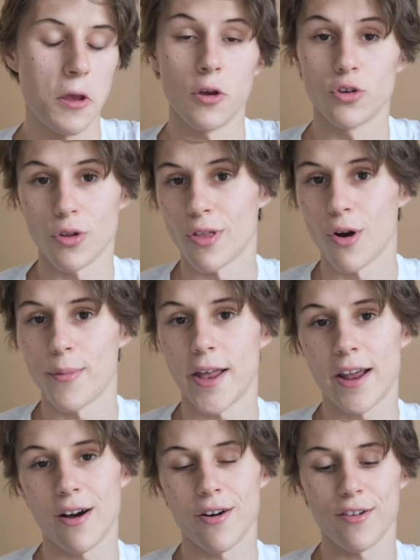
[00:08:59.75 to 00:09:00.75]
you should know by
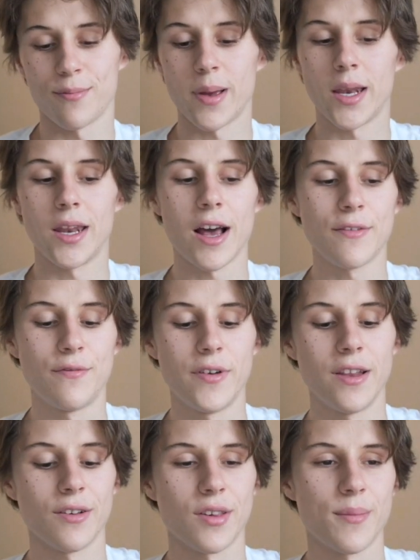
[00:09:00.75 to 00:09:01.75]
now I've made enough
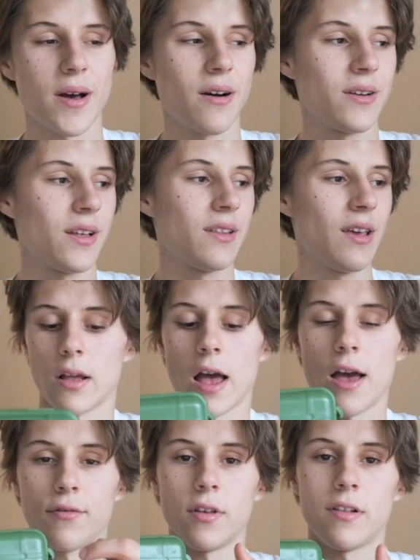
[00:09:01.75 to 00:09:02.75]
videos about it. I
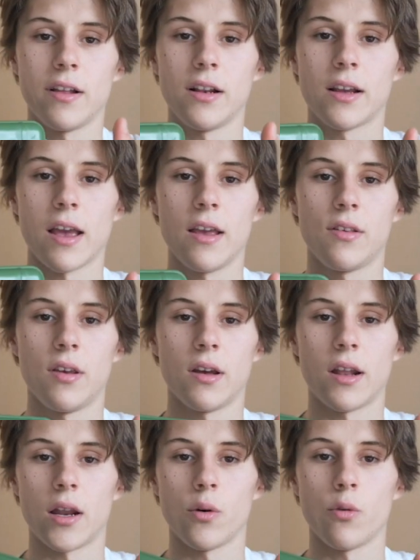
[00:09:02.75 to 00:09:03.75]
have this little case here that I